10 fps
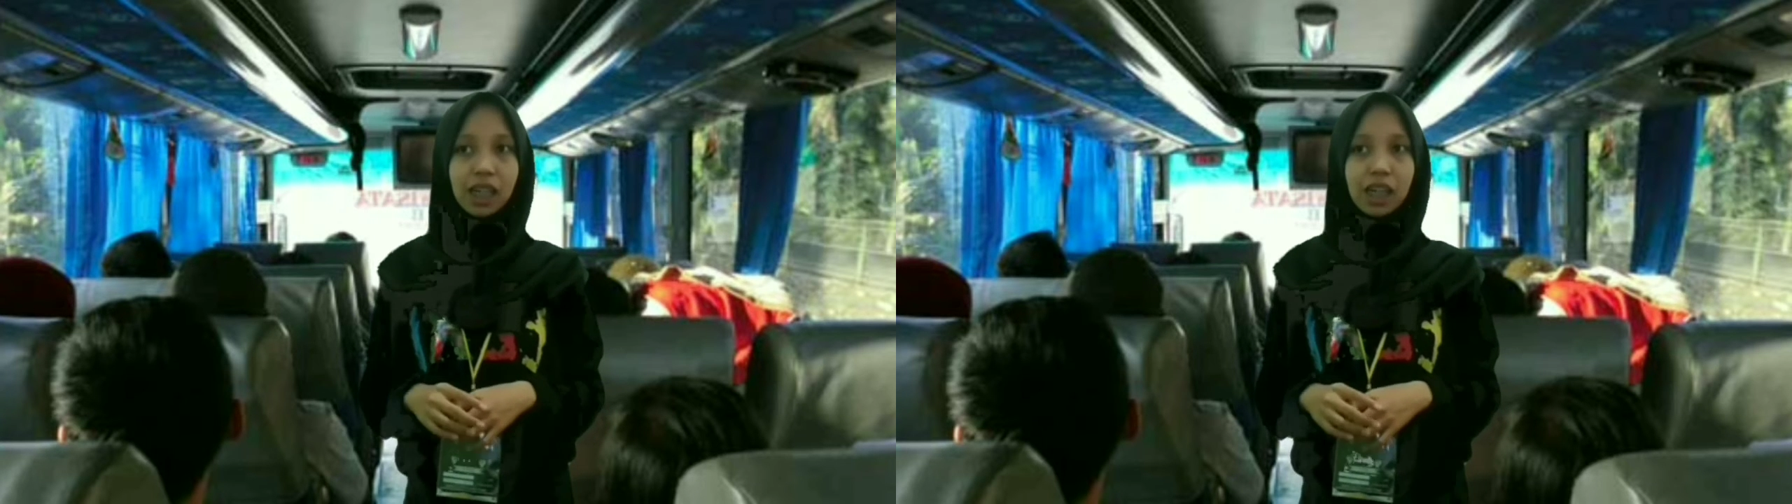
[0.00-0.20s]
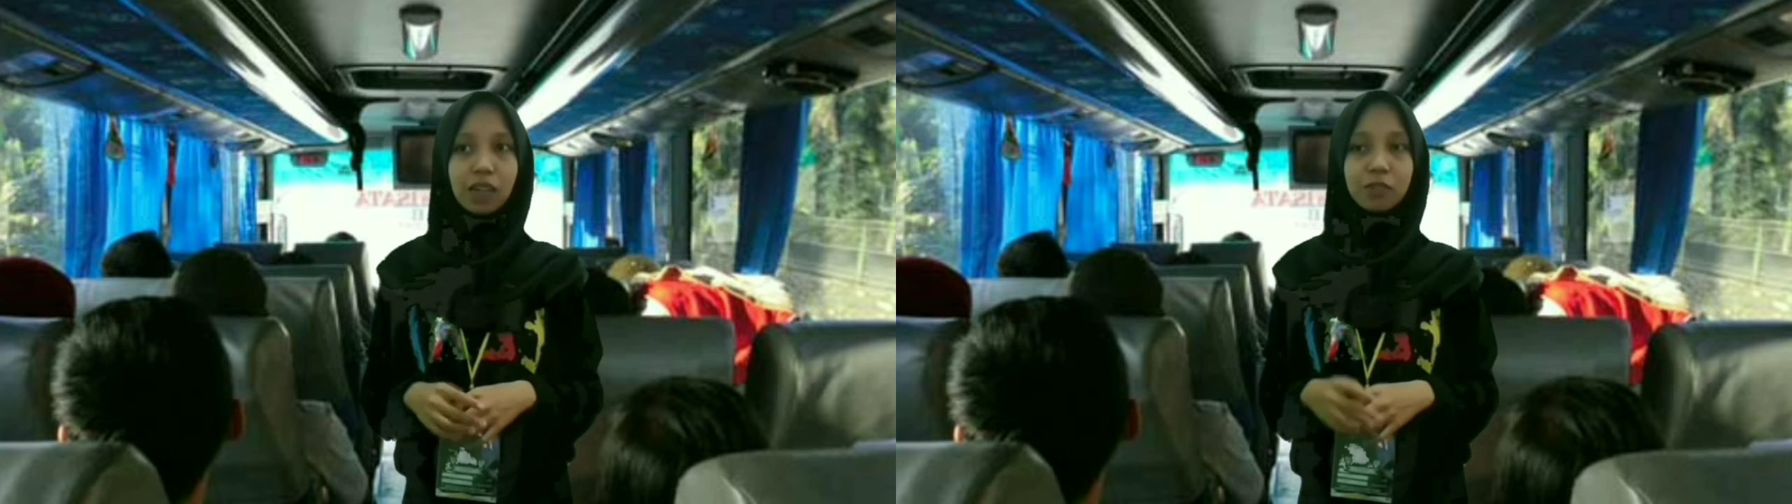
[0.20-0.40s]

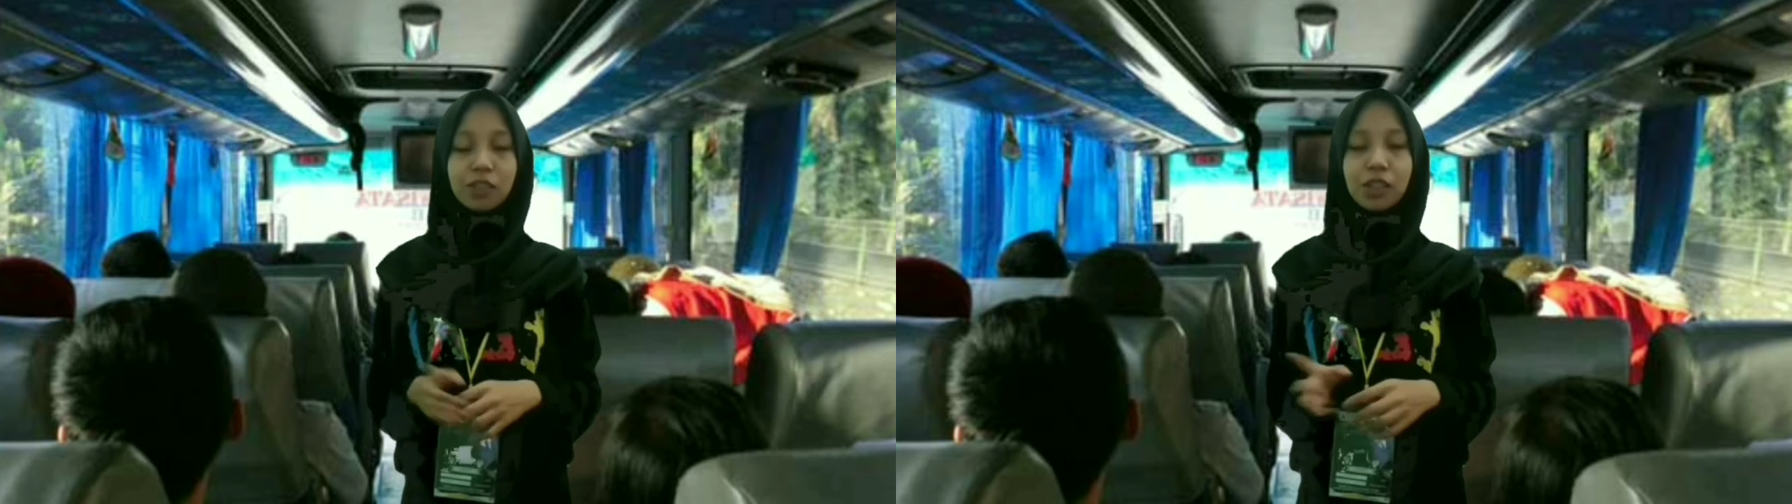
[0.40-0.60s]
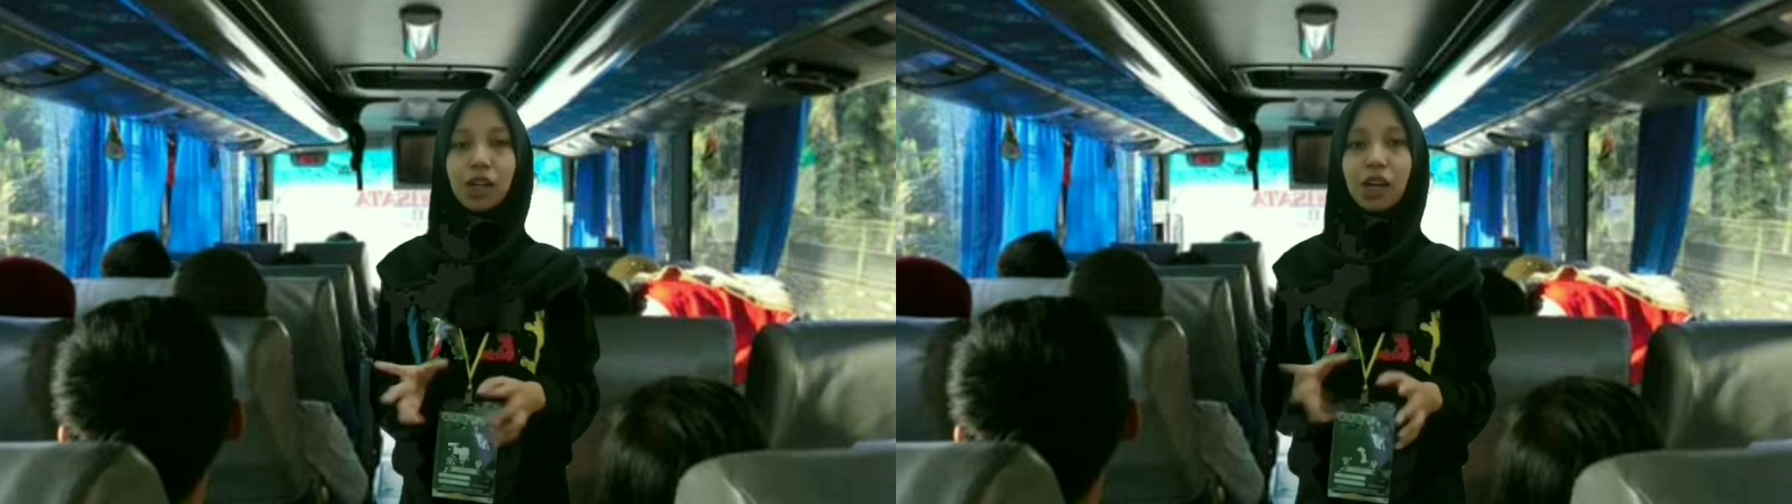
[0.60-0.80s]
after
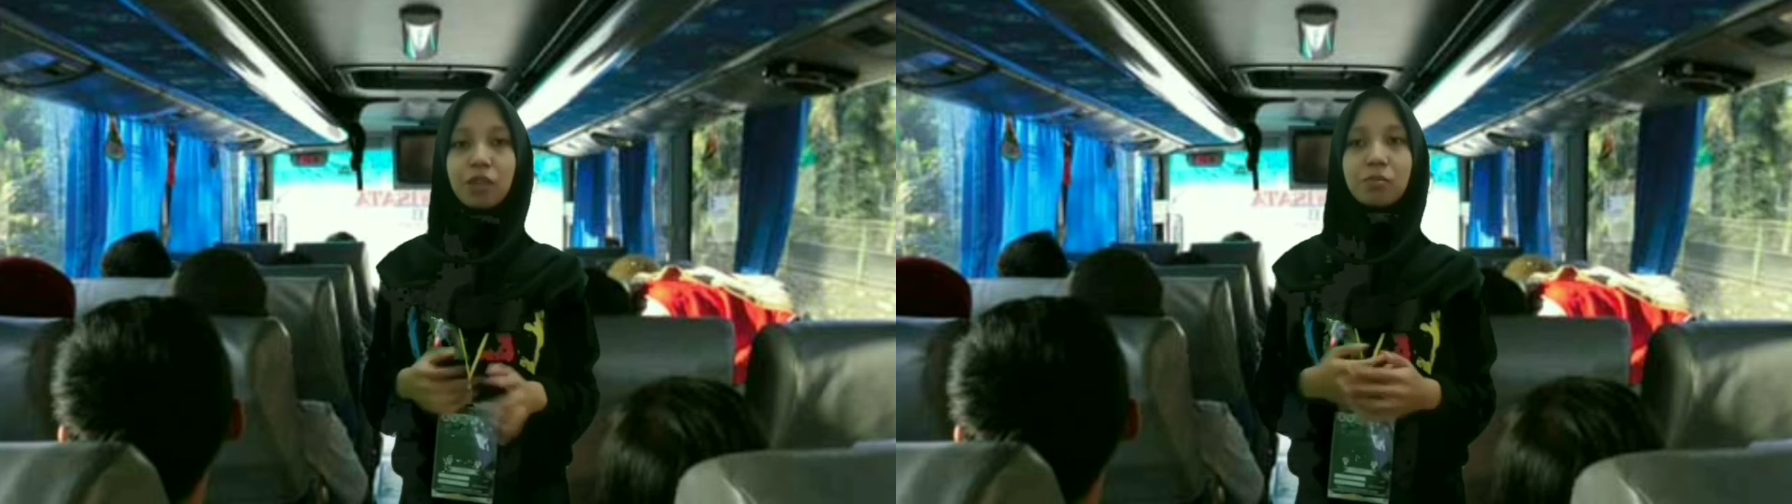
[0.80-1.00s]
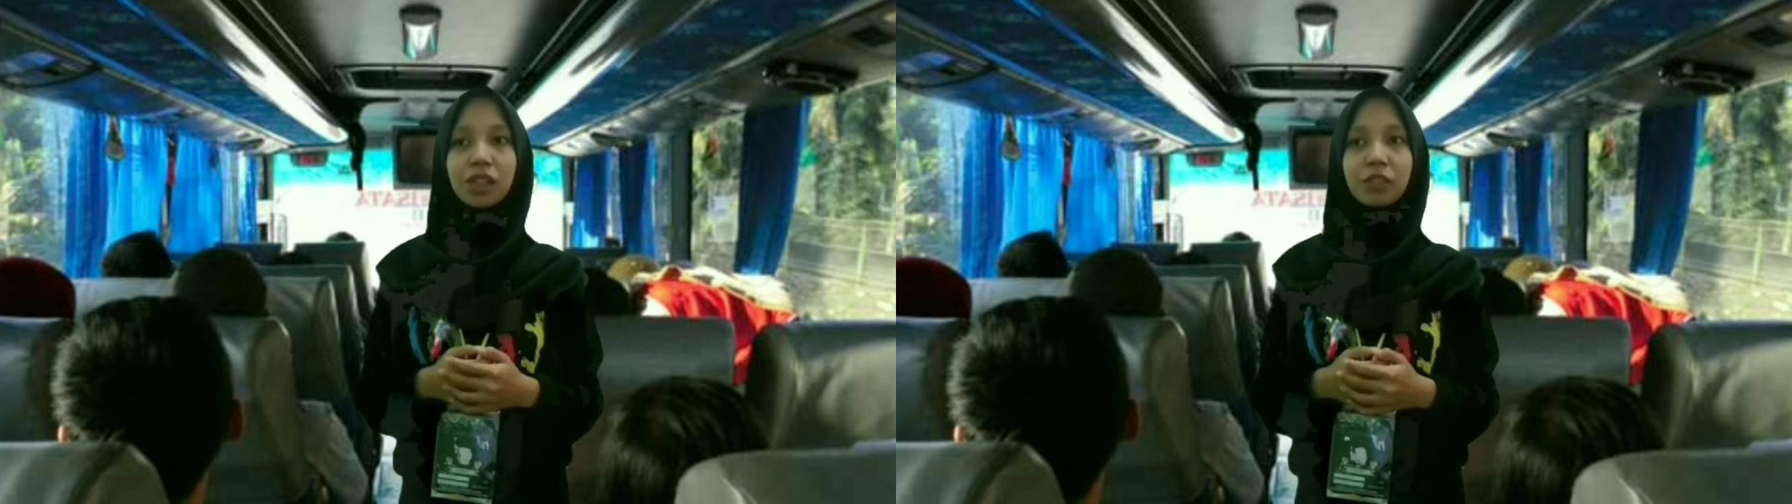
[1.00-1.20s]
you have
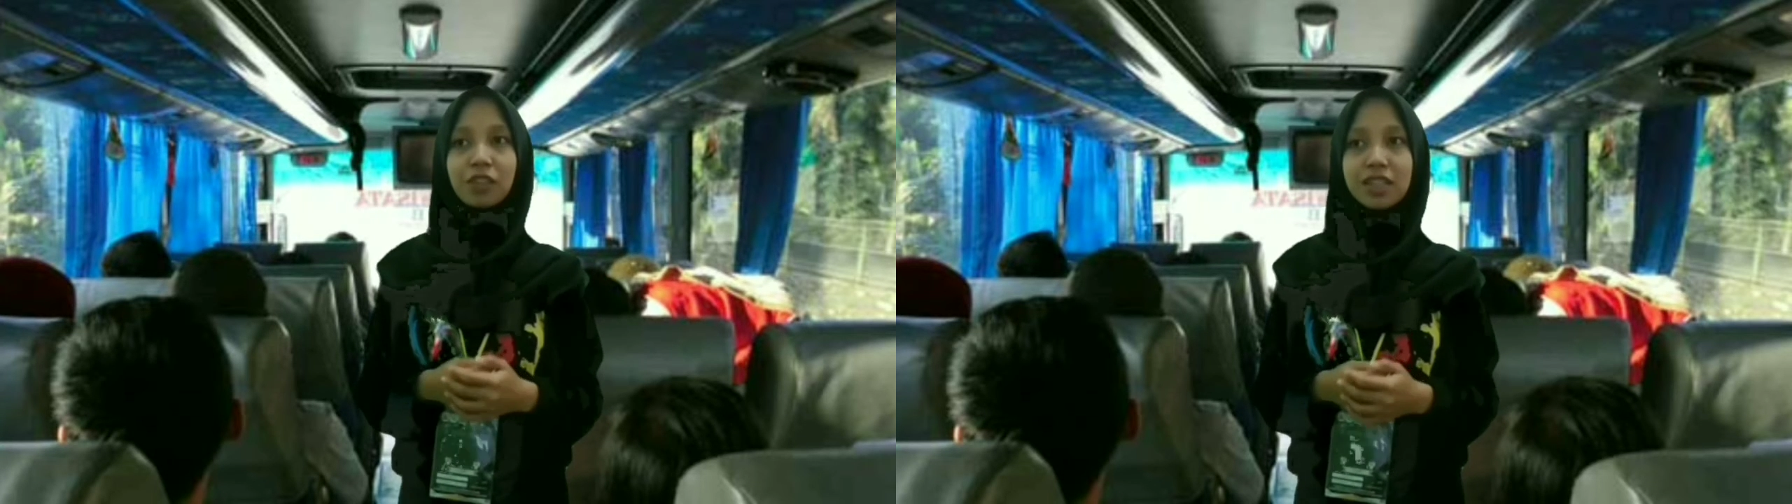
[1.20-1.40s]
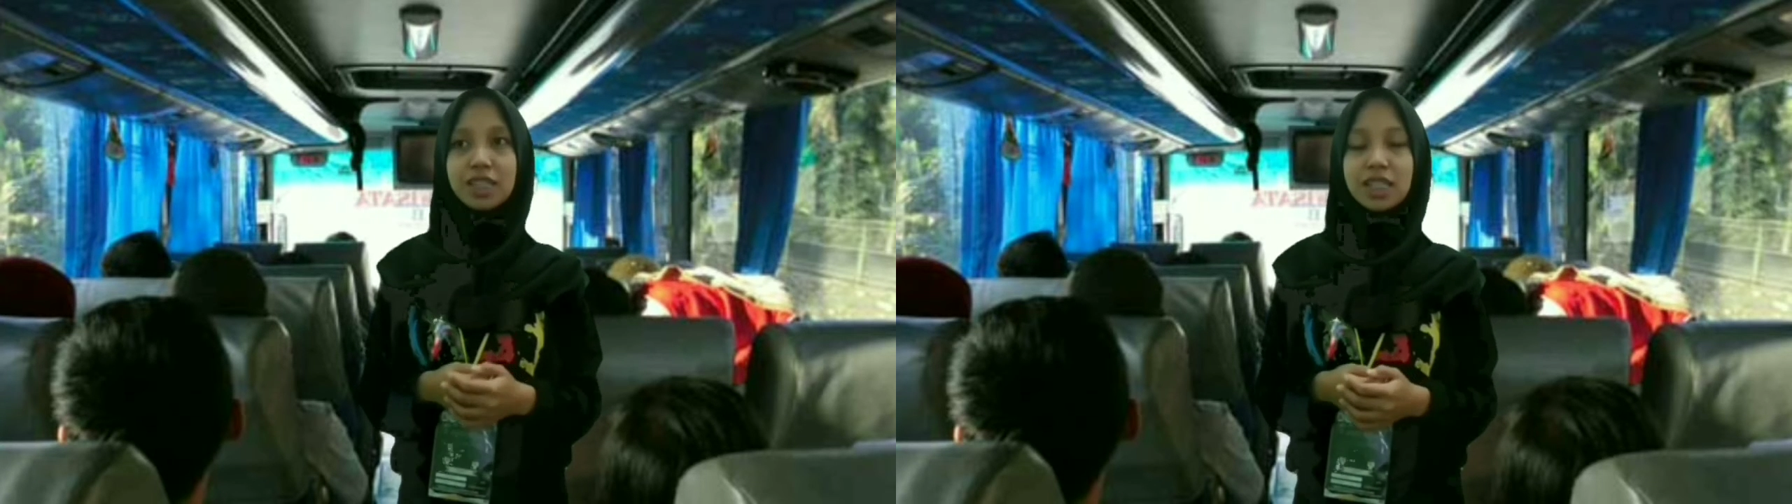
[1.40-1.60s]

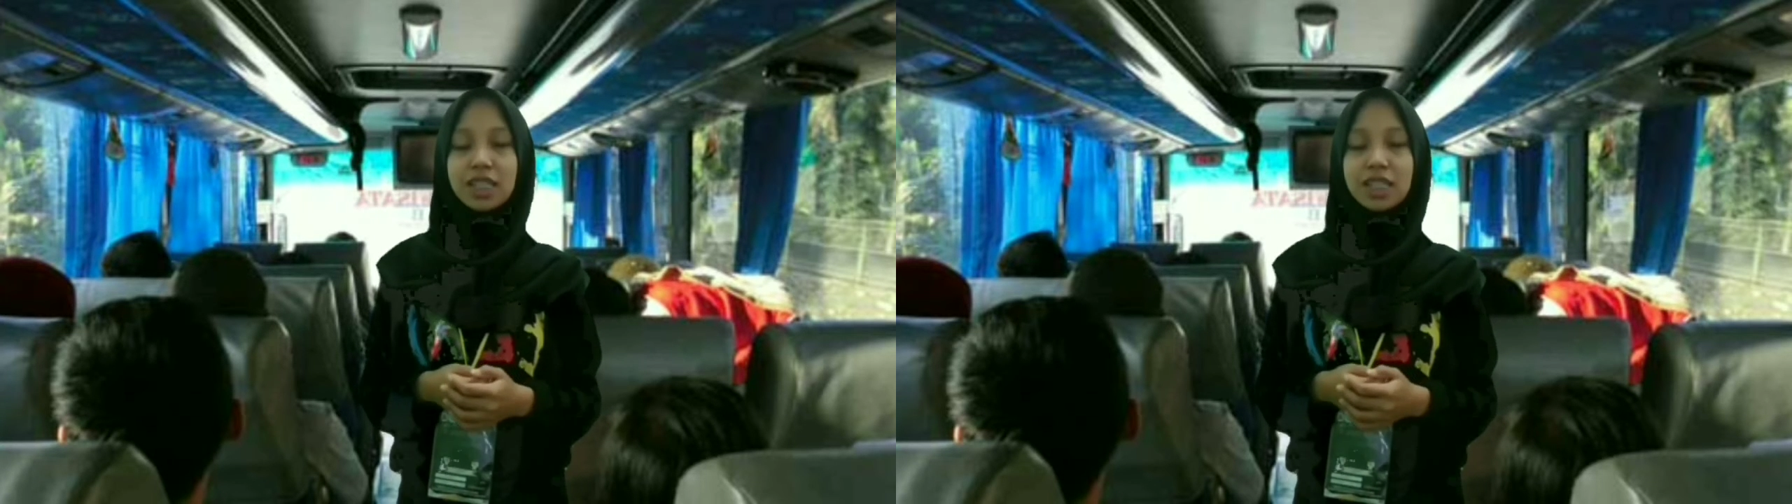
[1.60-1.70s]
breakfast,